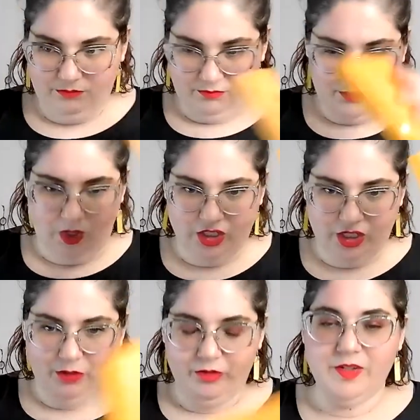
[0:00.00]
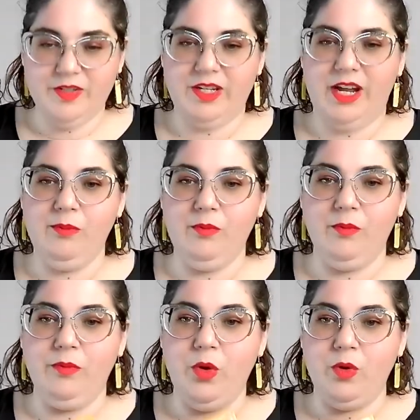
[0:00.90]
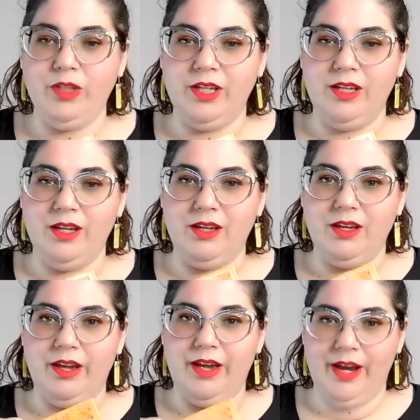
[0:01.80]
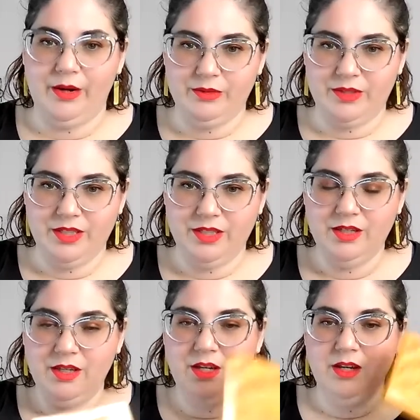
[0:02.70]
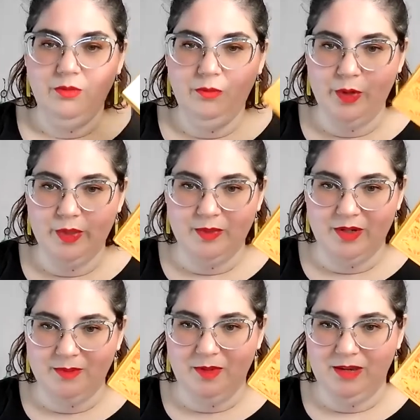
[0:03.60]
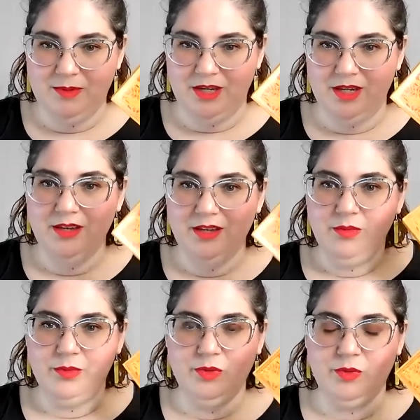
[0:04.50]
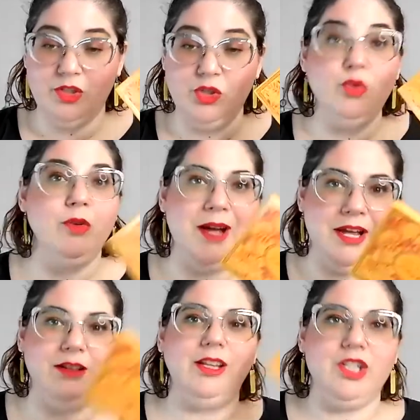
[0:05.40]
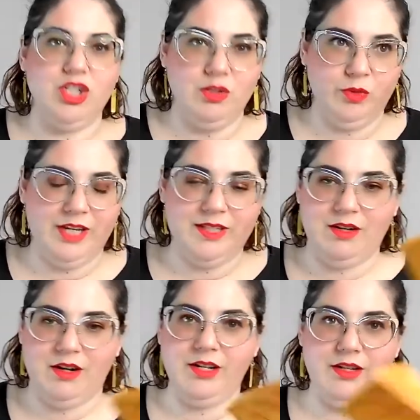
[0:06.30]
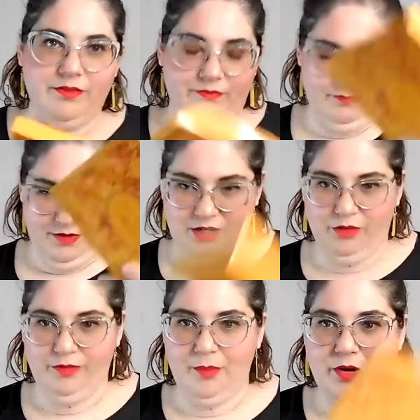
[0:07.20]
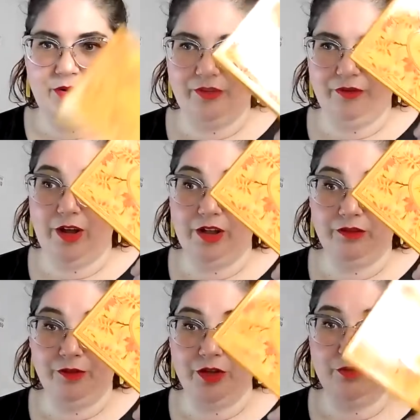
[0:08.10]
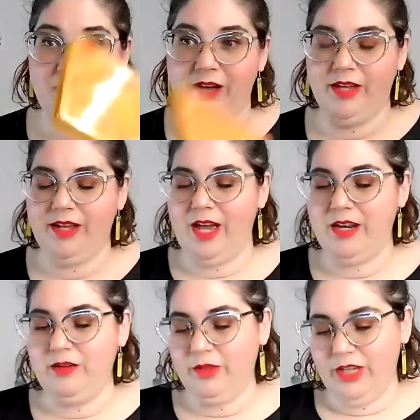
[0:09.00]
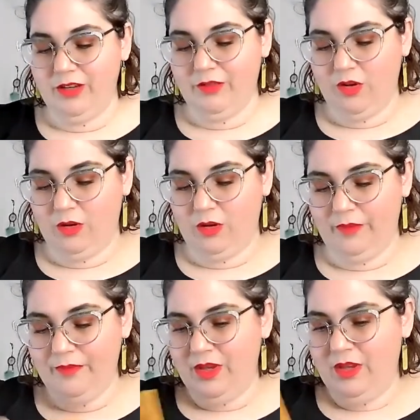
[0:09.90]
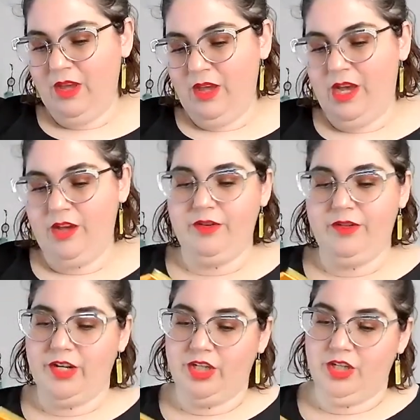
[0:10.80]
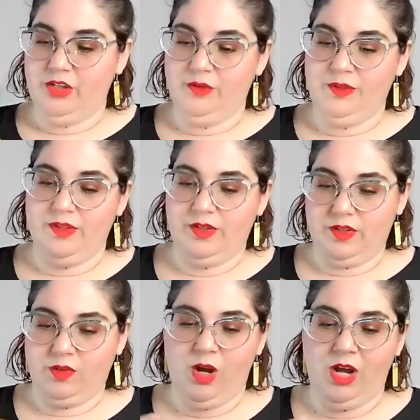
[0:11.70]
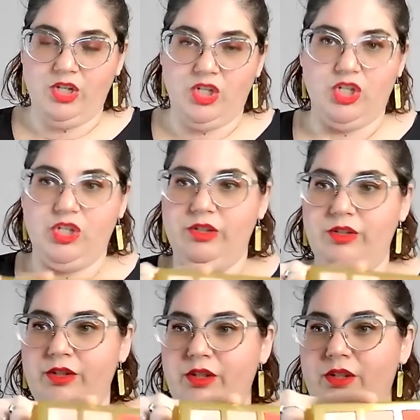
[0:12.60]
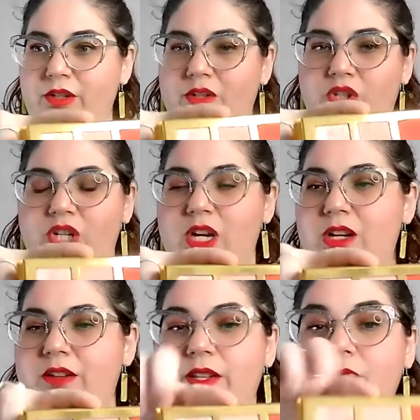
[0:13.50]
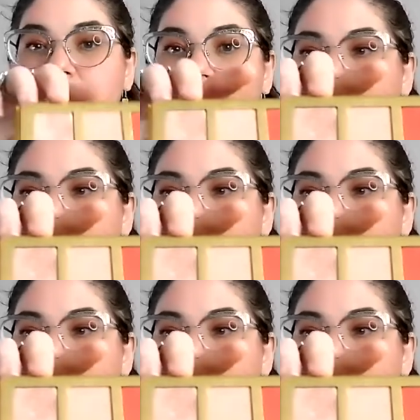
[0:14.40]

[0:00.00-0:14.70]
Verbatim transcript: Scratch that, reverse it. I'm rolling out Rosemary's Baby, which was new to my collection when I started in November, the Falling for You palette. I didn't really have a goal other than to use the squash shade, this one right